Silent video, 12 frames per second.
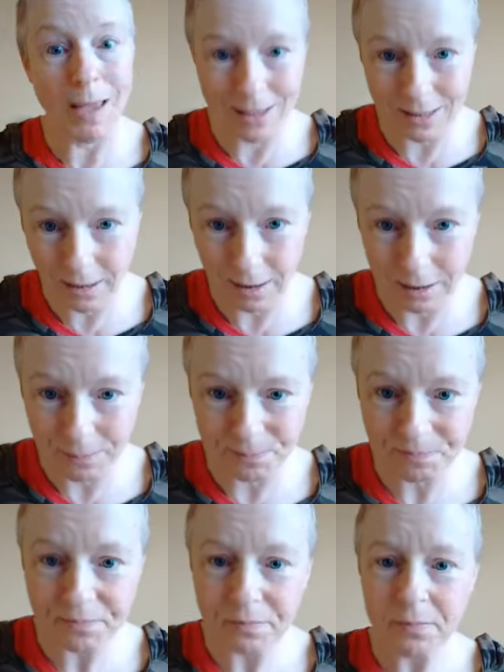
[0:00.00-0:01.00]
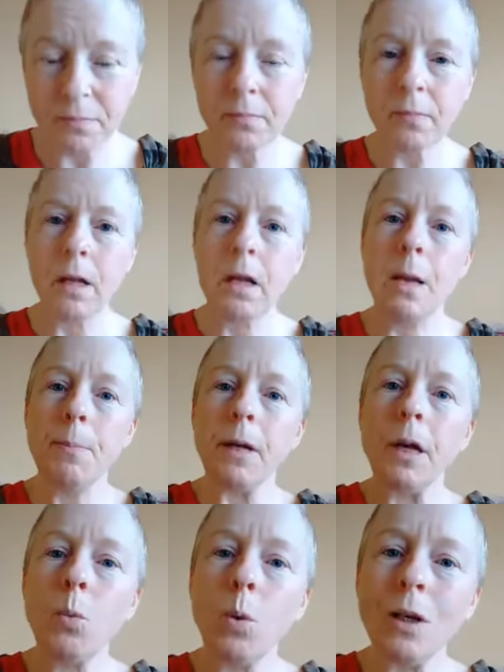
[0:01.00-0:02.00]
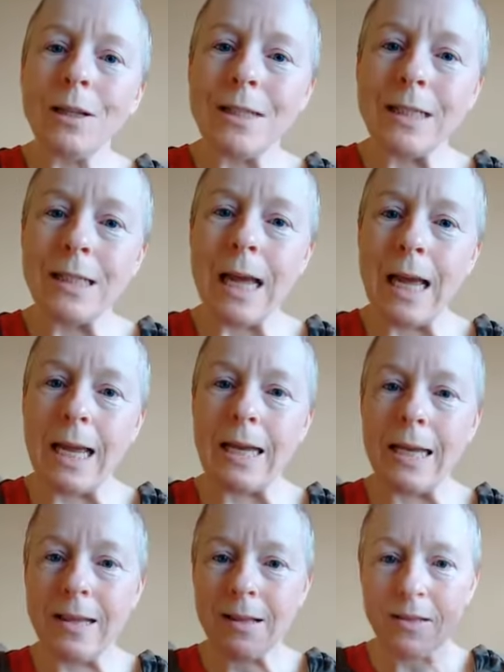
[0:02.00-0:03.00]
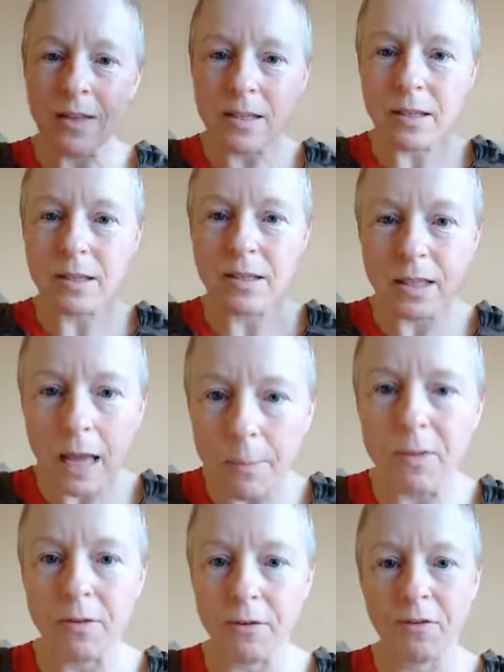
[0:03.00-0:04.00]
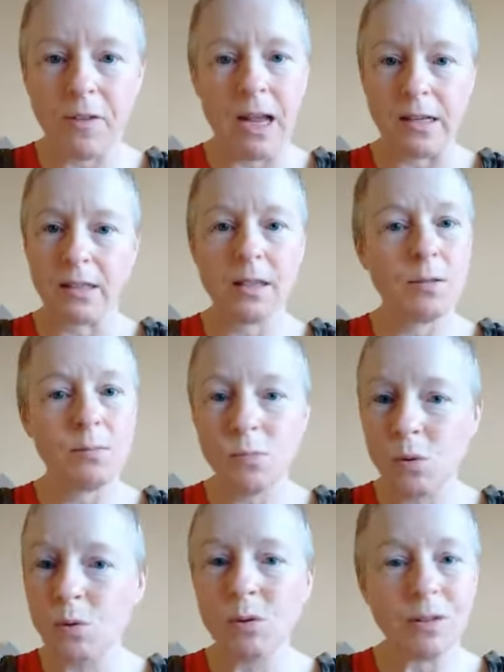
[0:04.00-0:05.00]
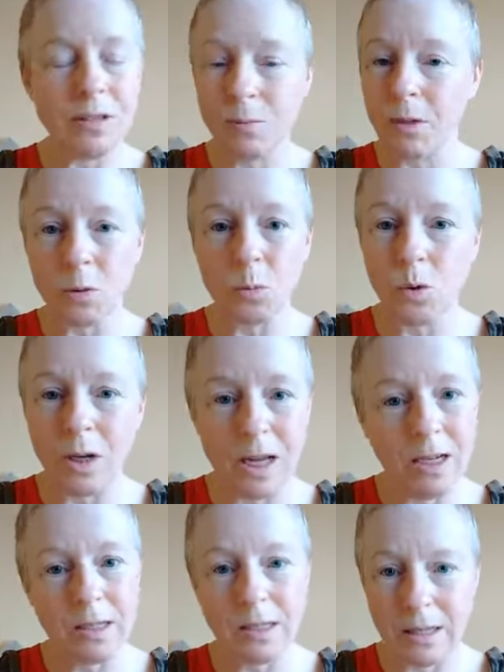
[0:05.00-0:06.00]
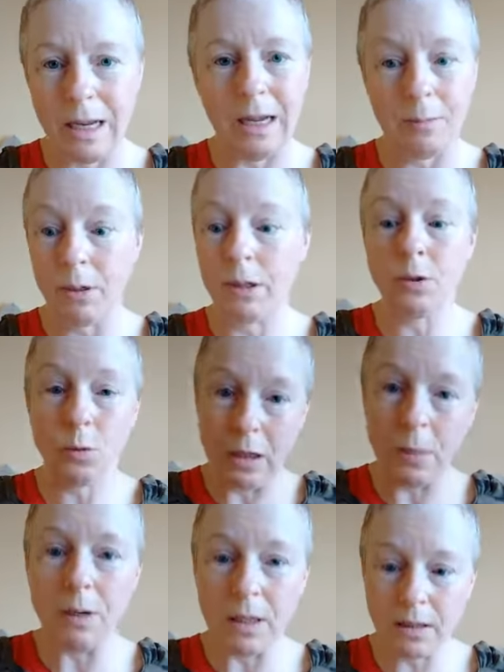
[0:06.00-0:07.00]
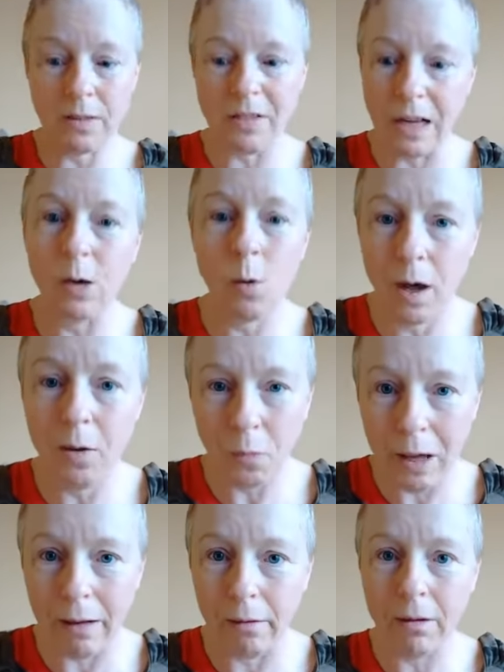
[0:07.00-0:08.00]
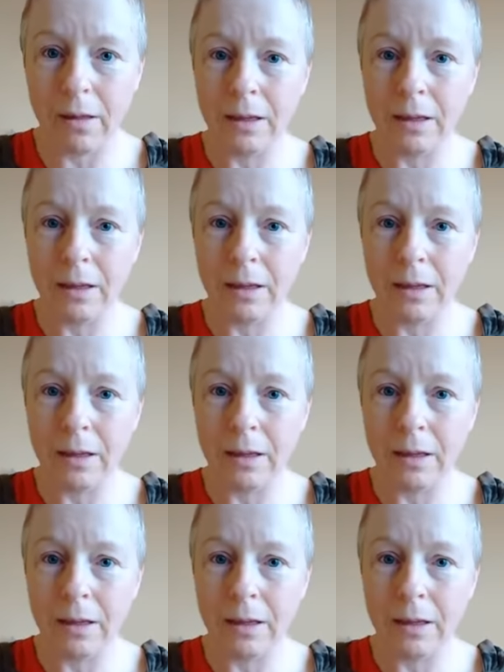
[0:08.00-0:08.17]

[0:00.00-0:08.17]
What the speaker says: of time. But I wanted to say that these are some of the facts. There's more, there's much more to understand. But in 20 minutes, I've done quite well.